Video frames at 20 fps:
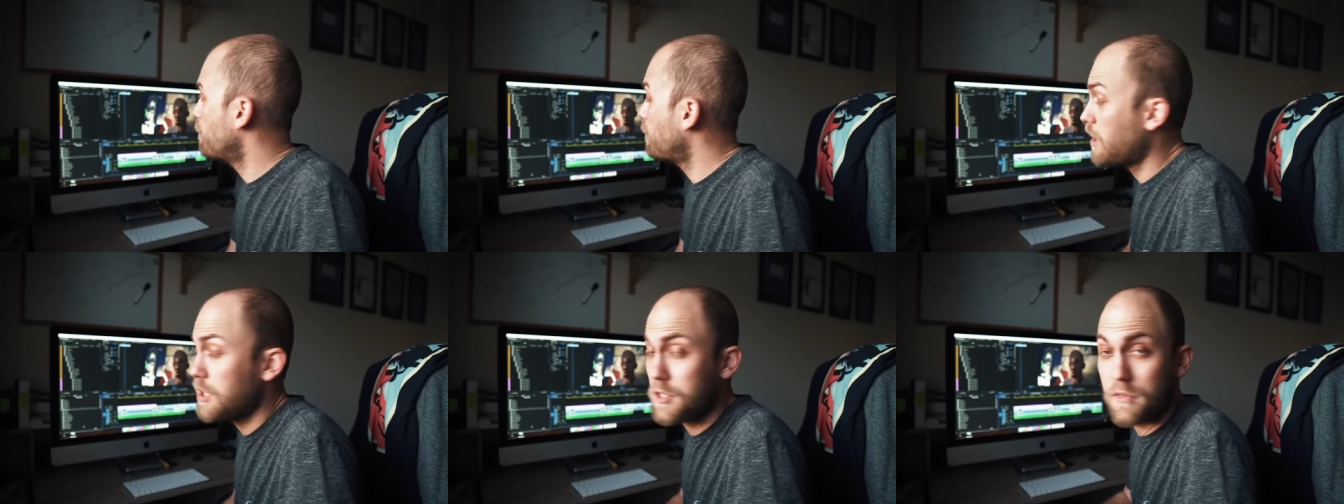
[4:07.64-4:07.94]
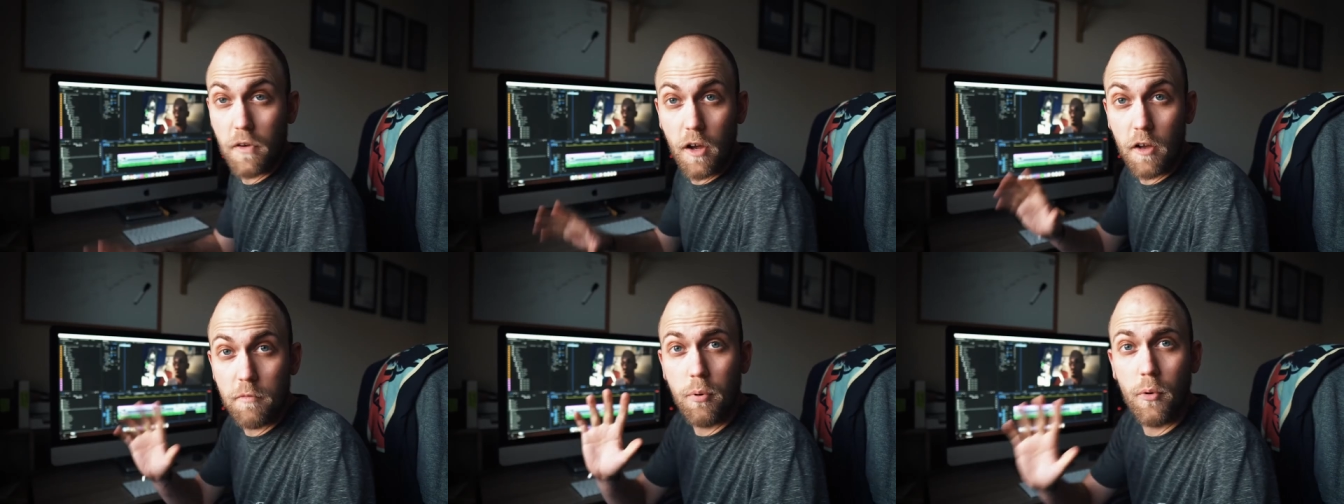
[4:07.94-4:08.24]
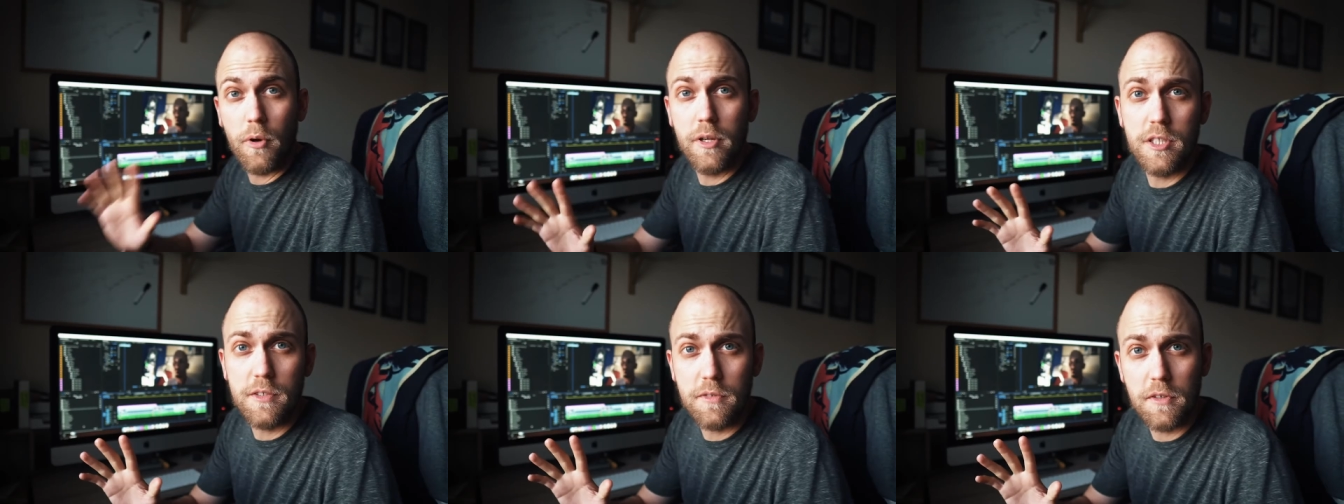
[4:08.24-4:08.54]
Plus five
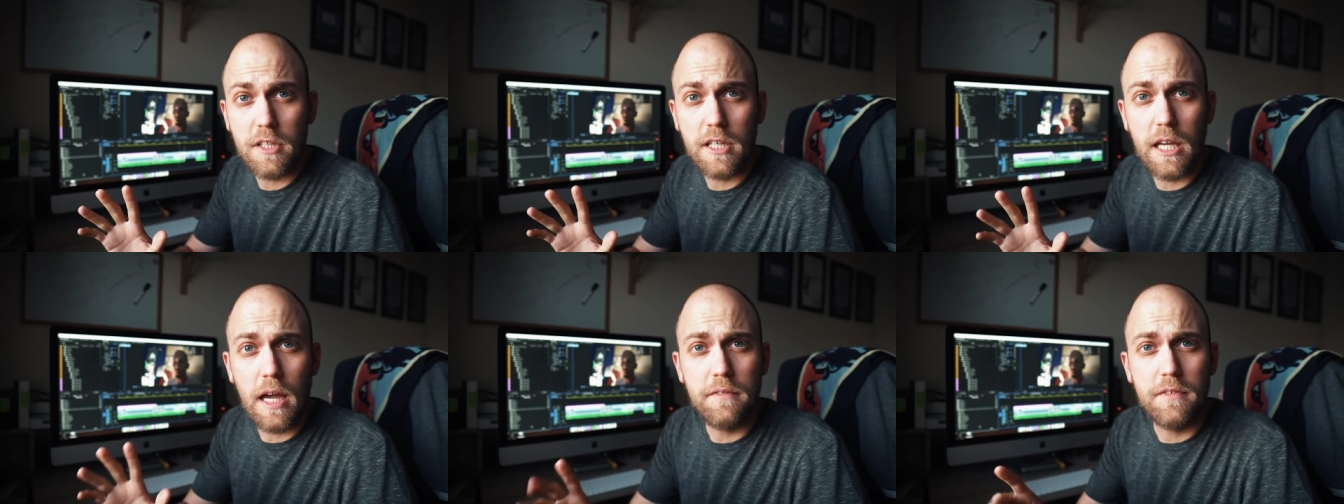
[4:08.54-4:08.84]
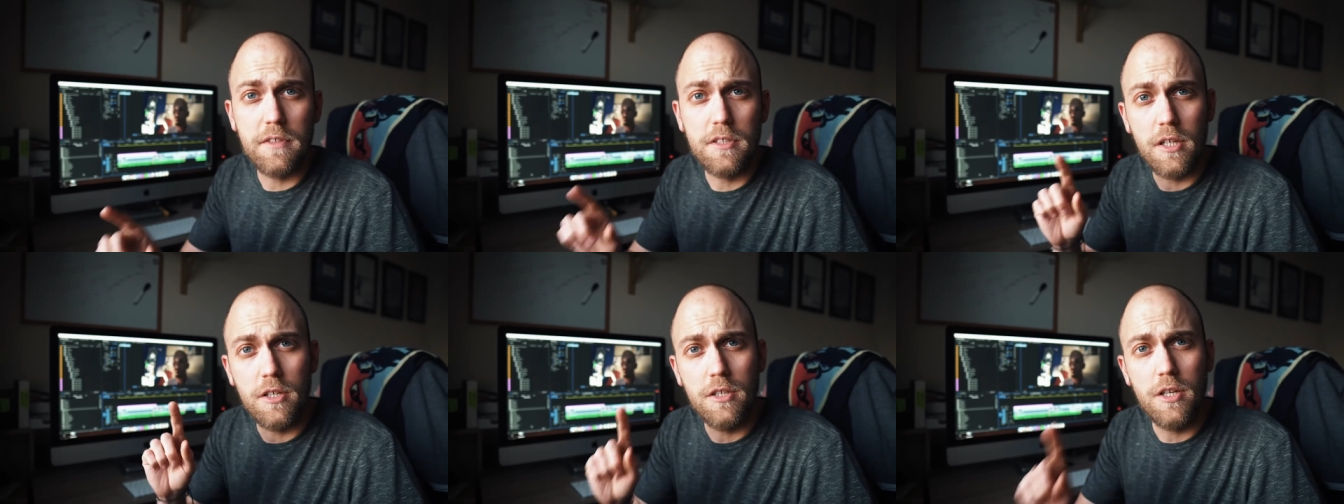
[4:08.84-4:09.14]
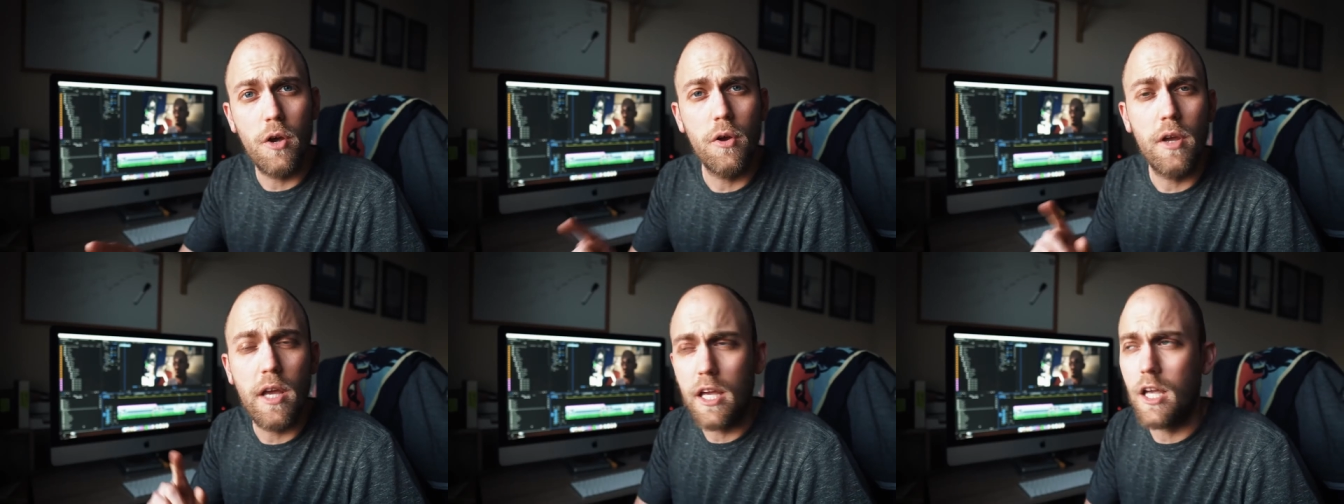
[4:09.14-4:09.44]
points for the catheter,
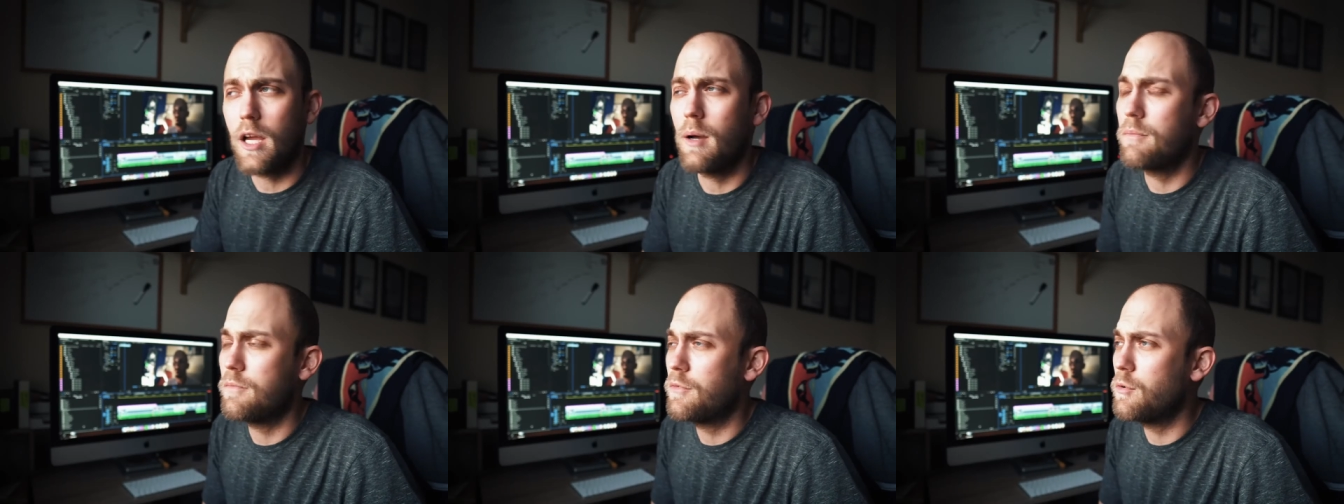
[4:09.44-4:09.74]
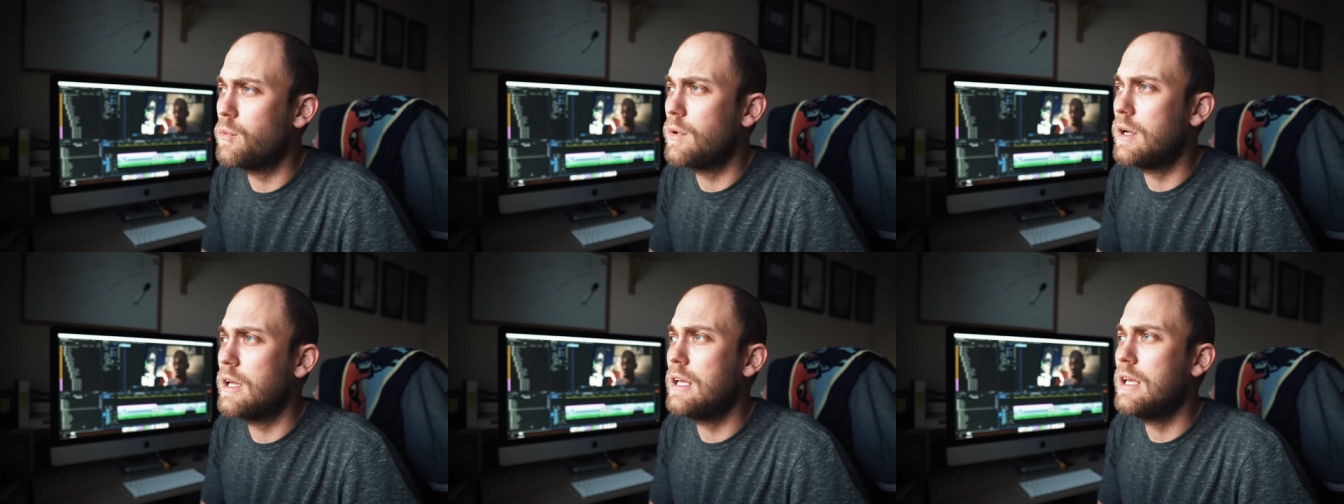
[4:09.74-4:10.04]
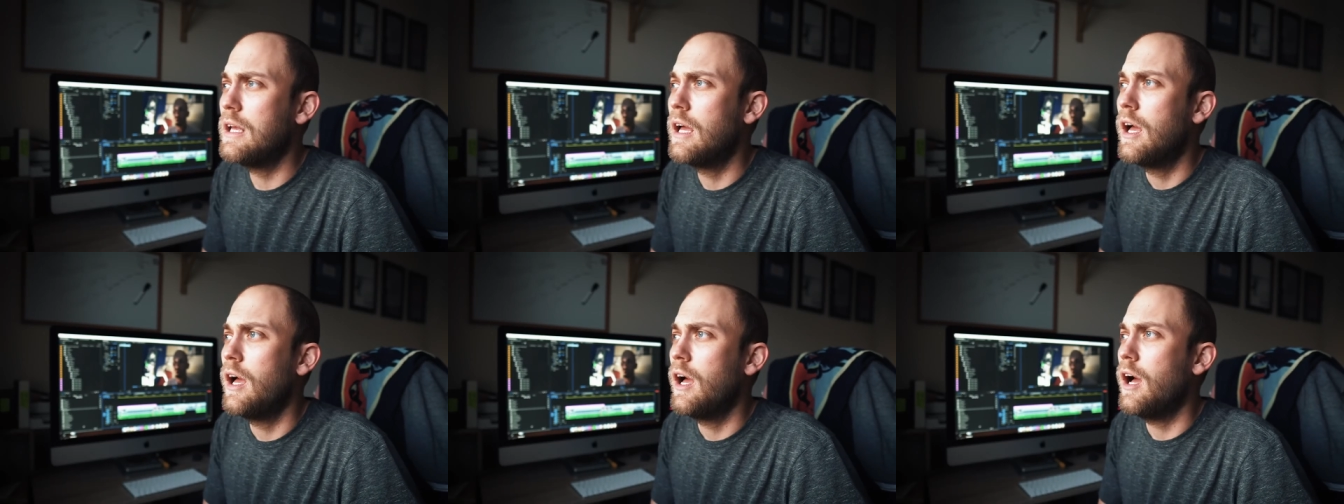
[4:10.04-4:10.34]
no getting up for
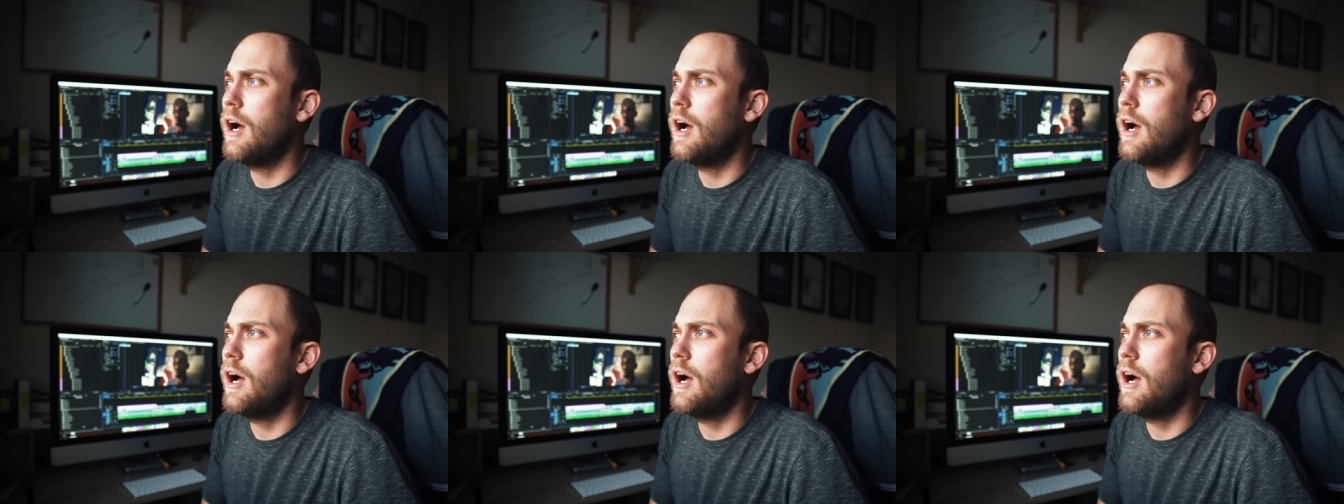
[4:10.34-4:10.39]
wee.